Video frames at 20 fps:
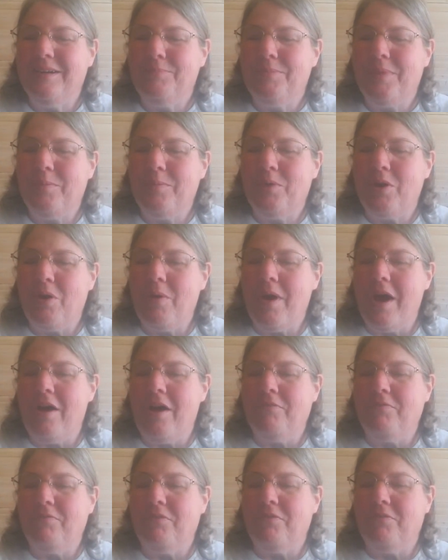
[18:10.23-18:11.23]
I'm going
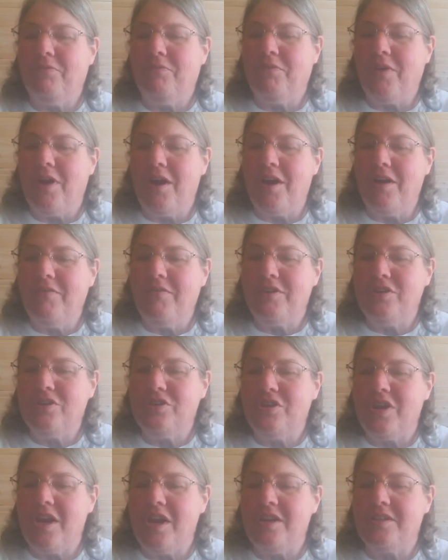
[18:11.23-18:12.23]
out for 5-ish
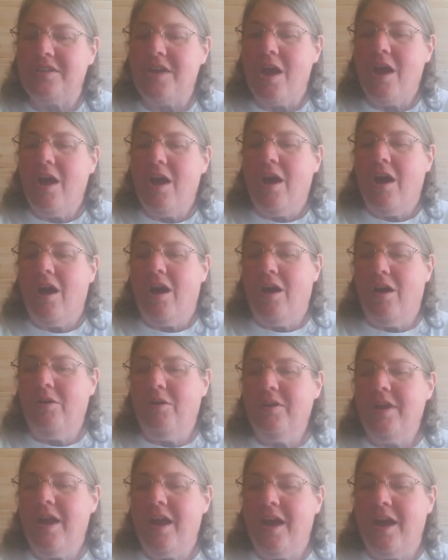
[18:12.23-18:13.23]
days. Oh,
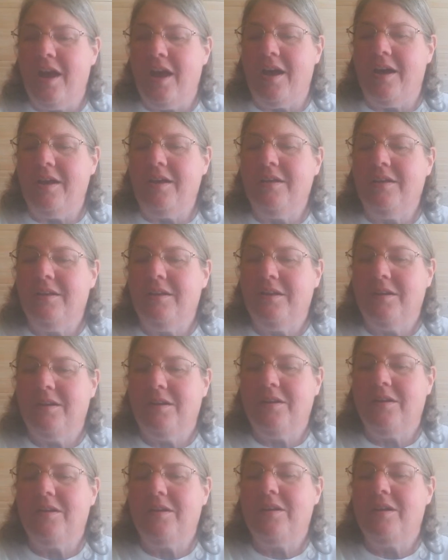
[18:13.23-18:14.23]
yeah.
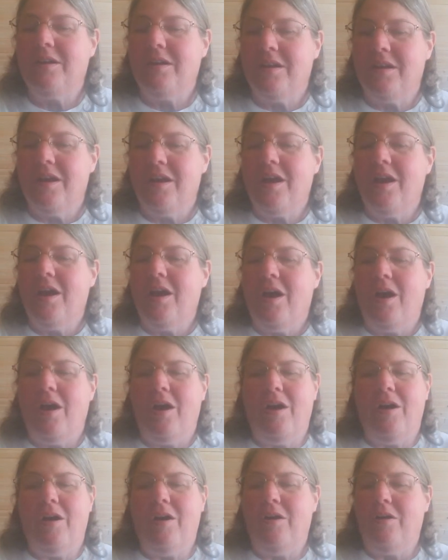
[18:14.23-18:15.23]

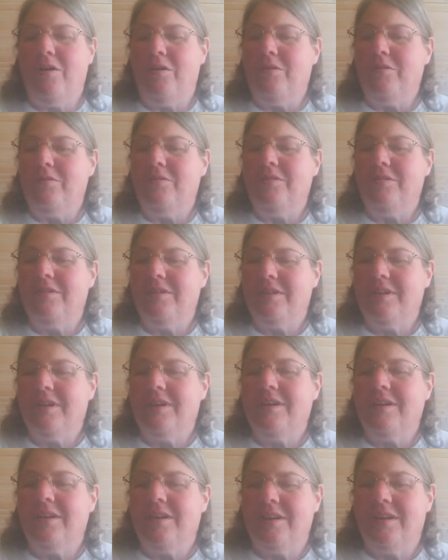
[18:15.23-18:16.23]
Oh,
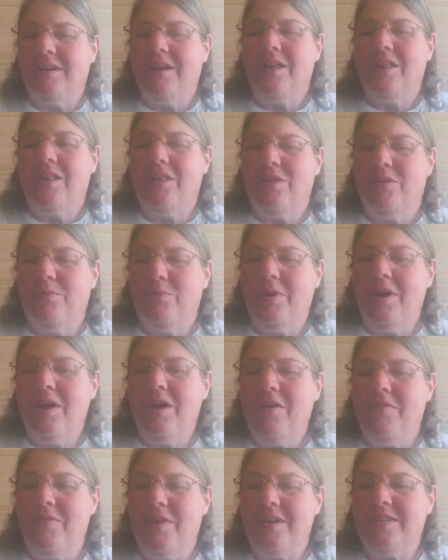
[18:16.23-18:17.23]
3
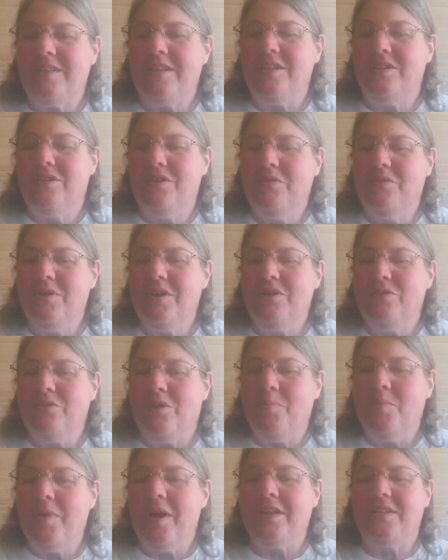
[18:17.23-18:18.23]
of us and 2 indoor
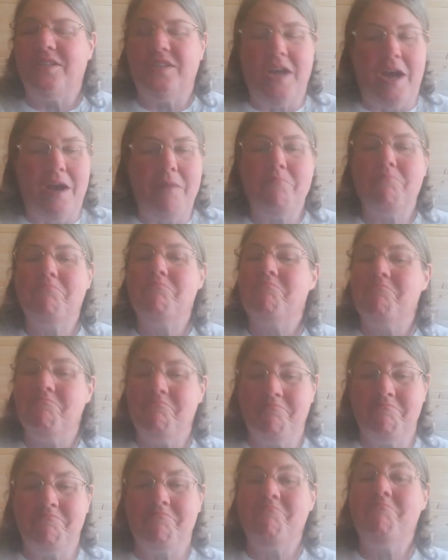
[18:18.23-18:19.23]
pets. Yep.
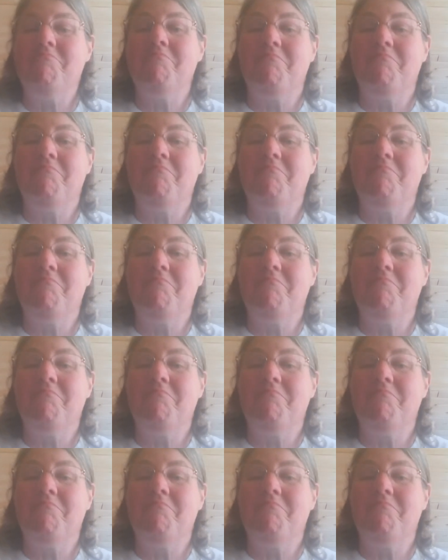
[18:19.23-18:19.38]
Mm-hmm.